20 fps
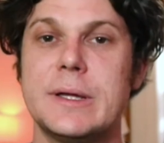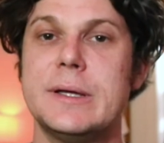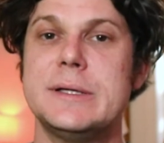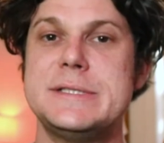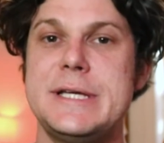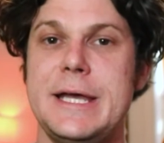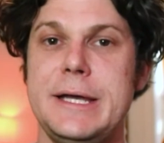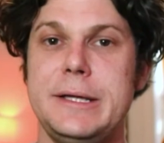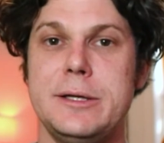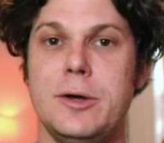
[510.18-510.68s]

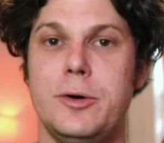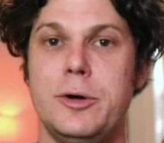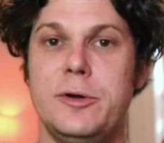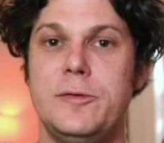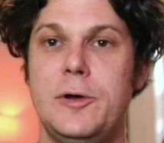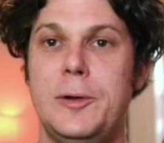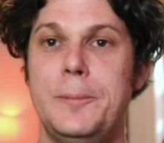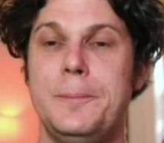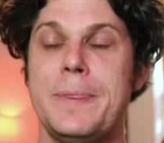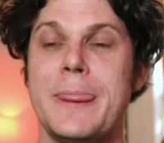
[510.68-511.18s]
Take note of
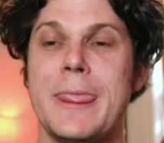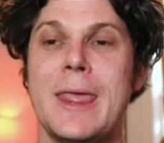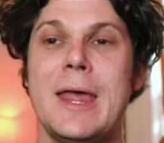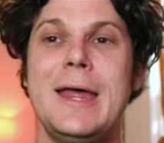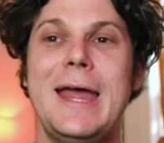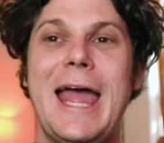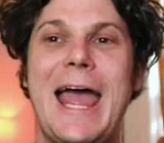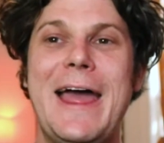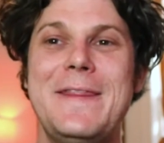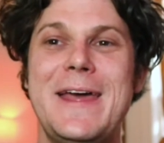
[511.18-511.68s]
them,
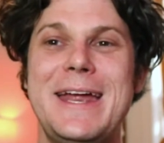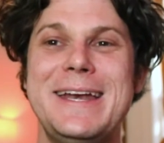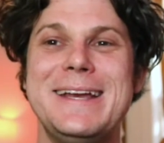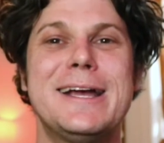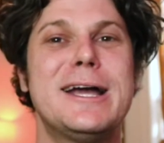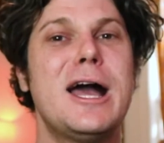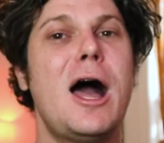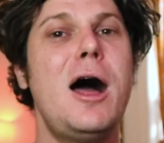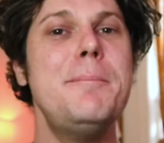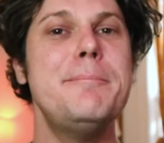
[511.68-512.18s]
and then
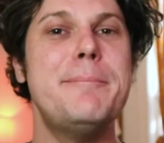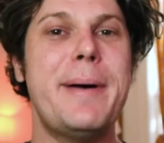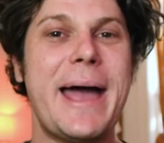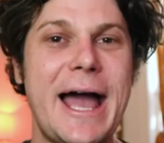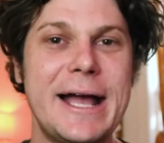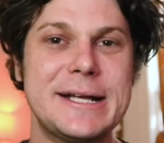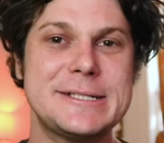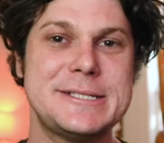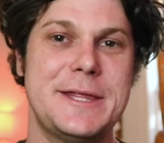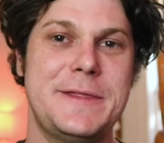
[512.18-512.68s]
come
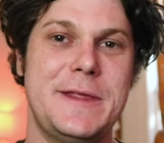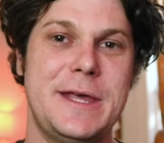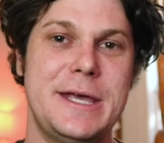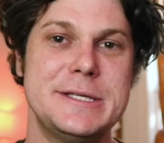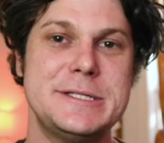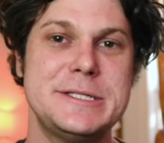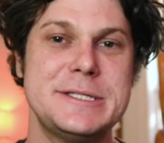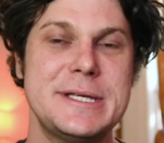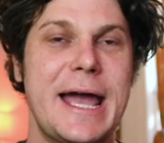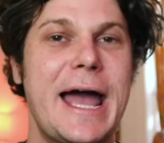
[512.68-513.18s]
back to
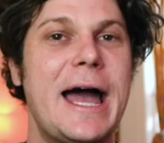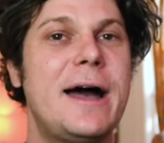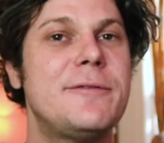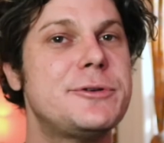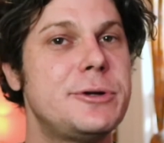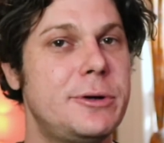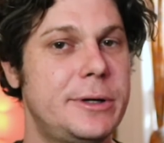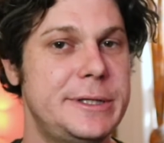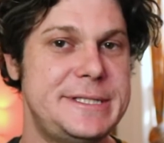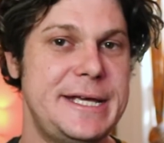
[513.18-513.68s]
this
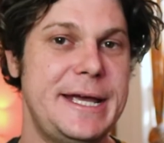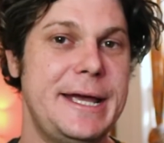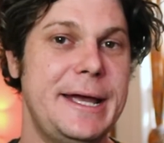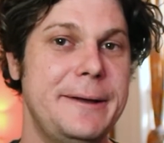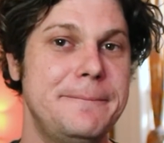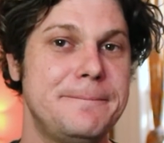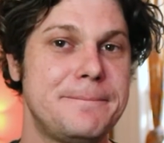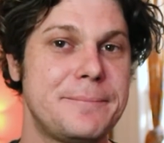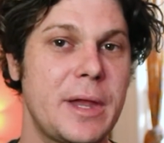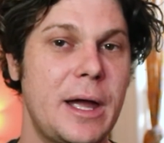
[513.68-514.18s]
after a
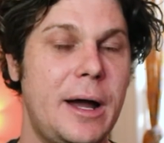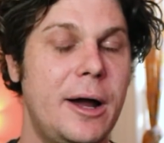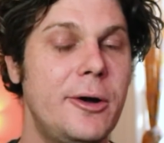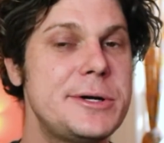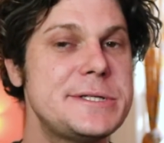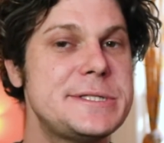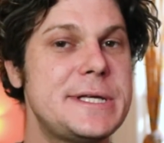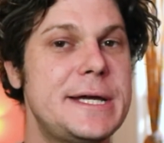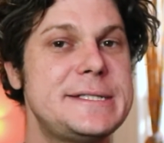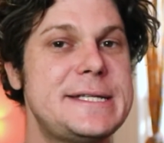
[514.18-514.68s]
day. I
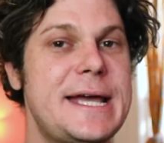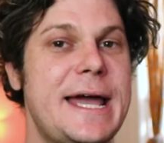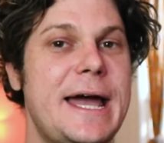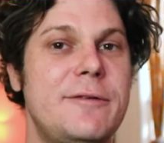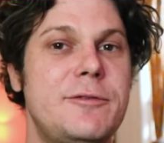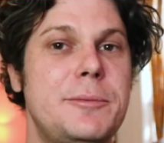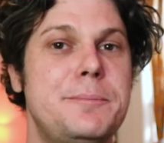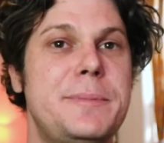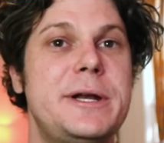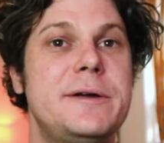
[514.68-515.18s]
always like to
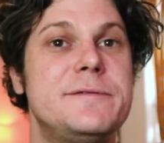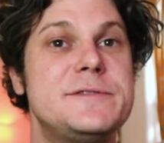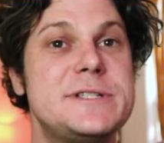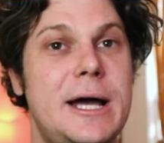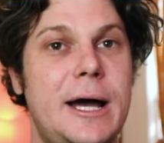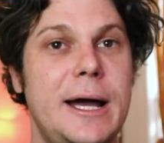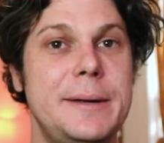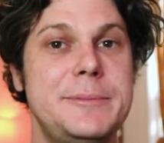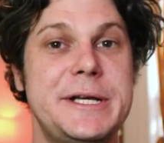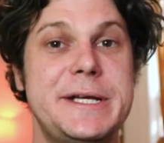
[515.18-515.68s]
have a bit of
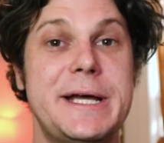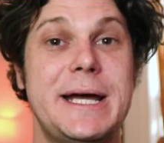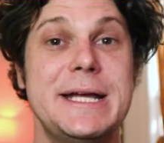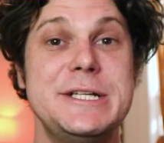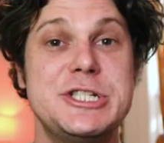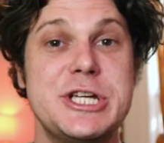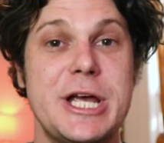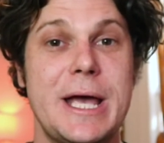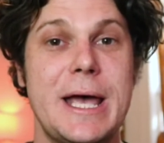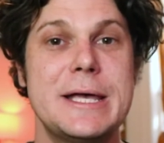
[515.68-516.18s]
time to
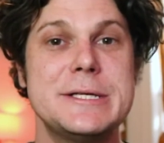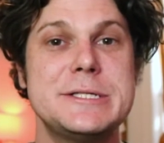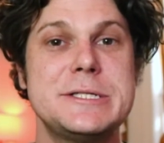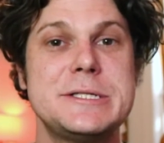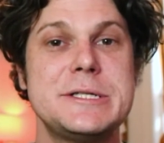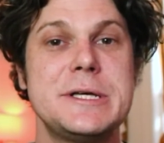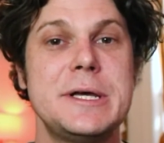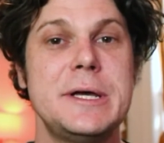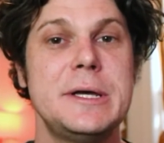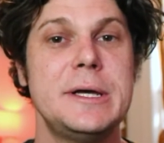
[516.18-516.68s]

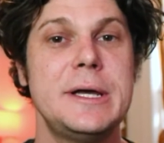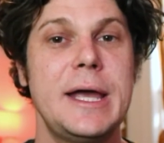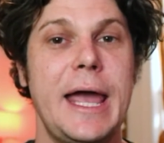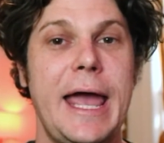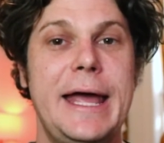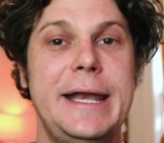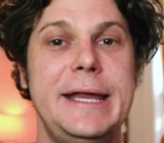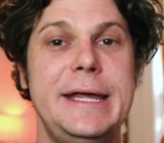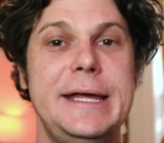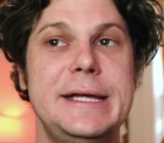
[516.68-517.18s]
digest
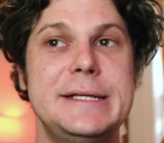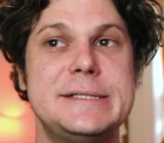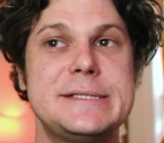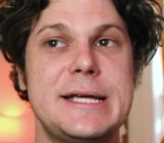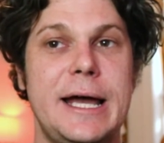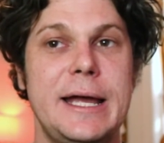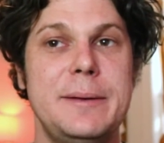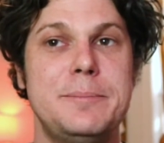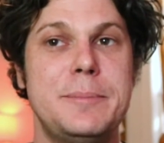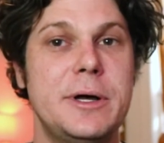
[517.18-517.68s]
any
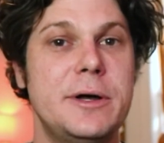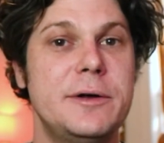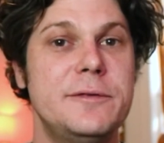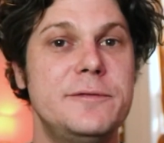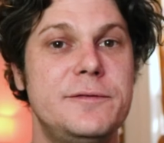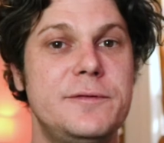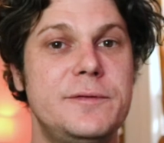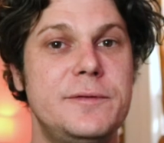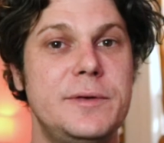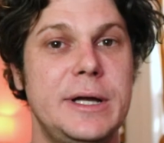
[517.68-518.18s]
type
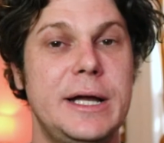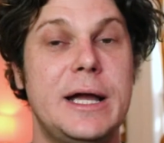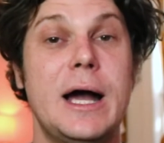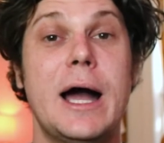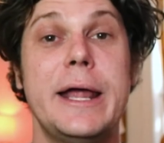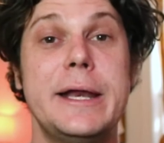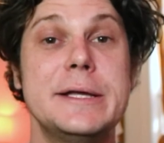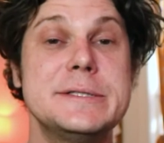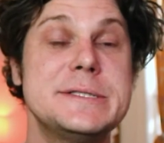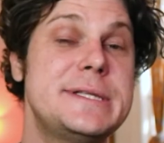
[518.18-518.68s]
of
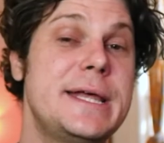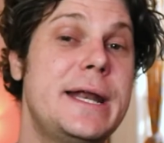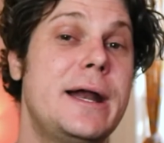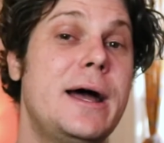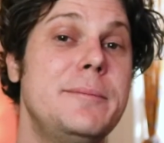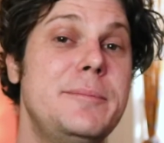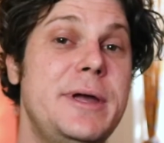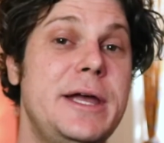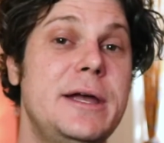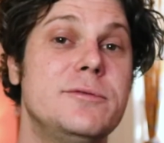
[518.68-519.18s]
guidance that
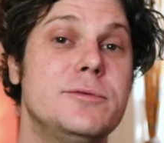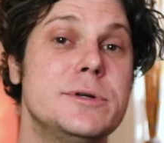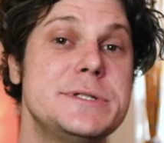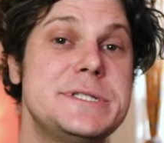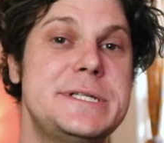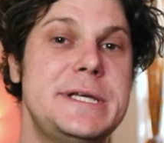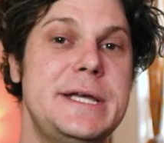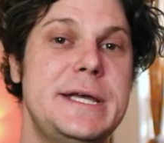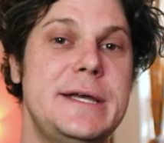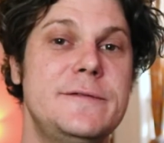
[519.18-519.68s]
I may have
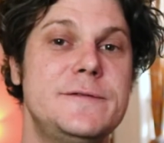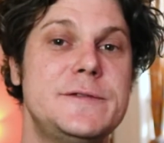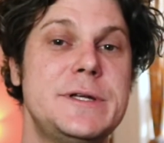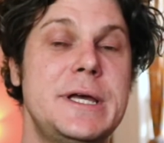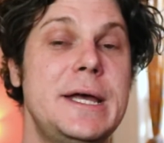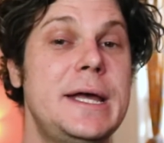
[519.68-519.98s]
received.